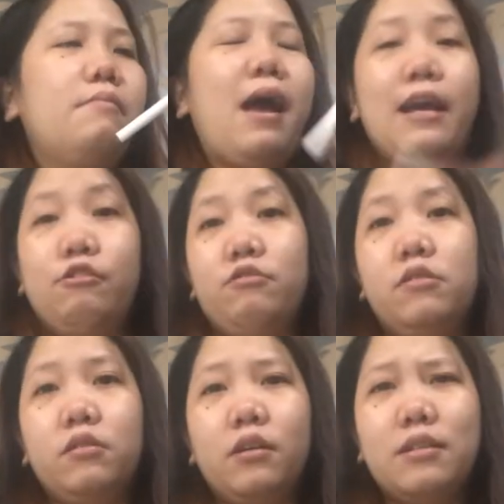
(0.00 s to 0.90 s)

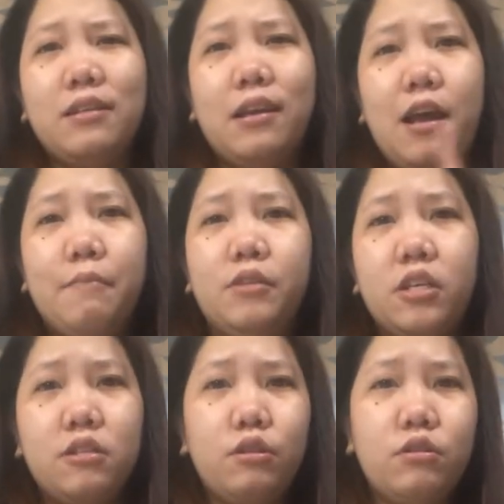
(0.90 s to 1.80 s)
maayos. Say I'm
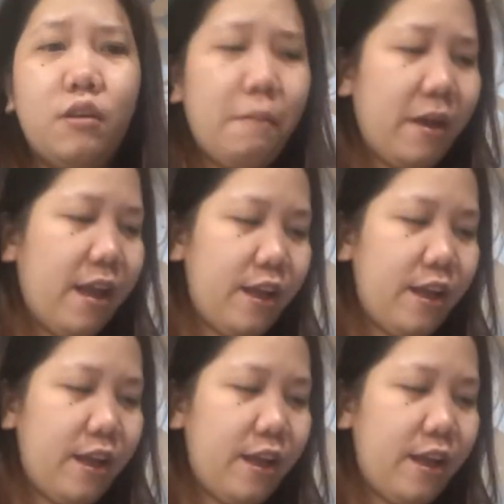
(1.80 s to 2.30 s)
just using my